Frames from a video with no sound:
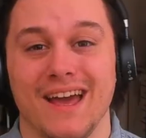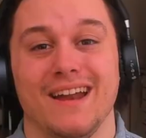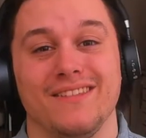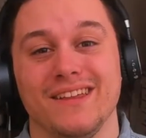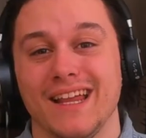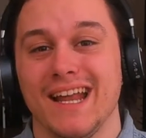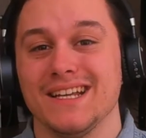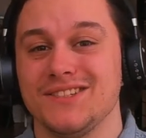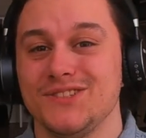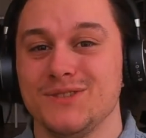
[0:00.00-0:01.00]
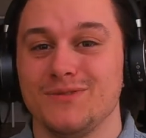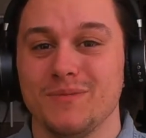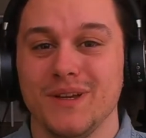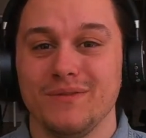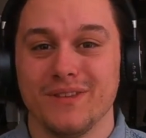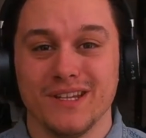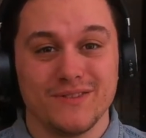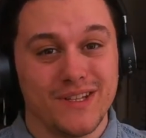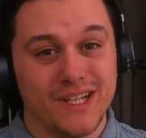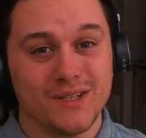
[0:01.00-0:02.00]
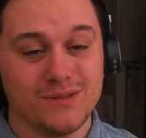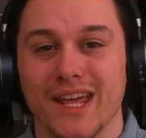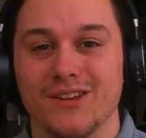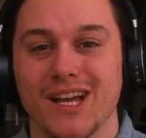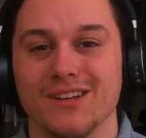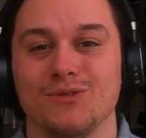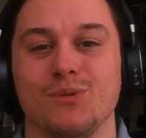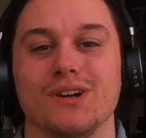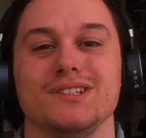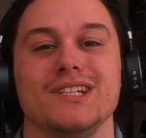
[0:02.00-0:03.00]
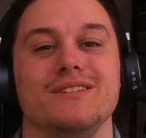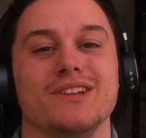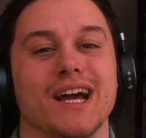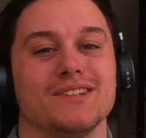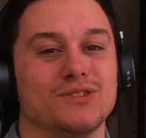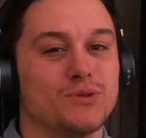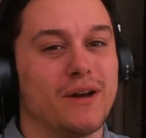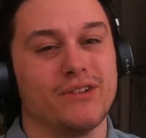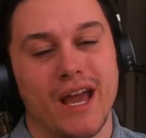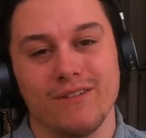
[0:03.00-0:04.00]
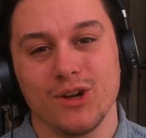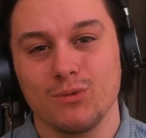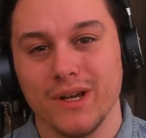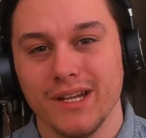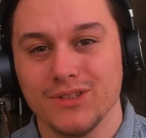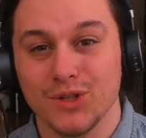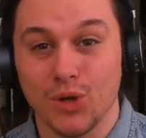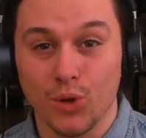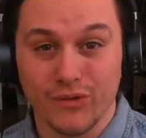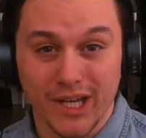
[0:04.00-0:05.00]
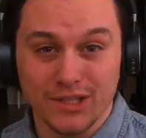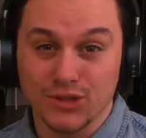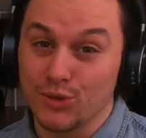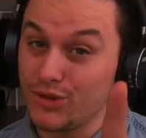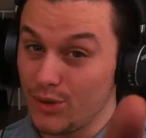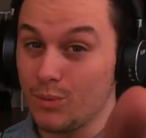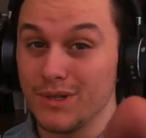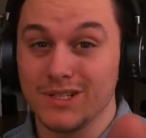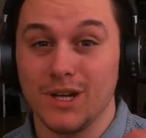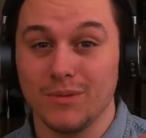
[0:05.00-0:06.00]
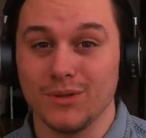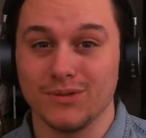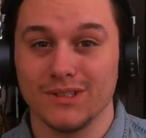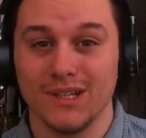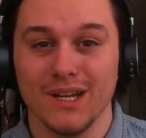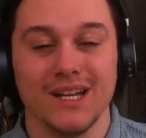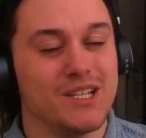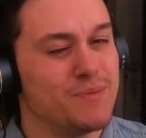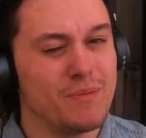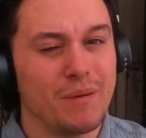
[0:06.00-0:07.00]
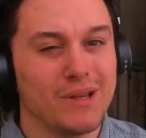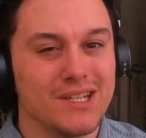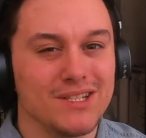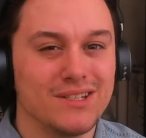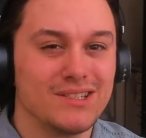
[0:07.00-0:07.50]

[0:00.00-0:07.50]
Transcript: And I think that has to do it for me for this video. Thank you guys for watching. Leave a like, subscribe if you haven't already, and turn on notifications so you don't miss an upload. It's been my pleasure.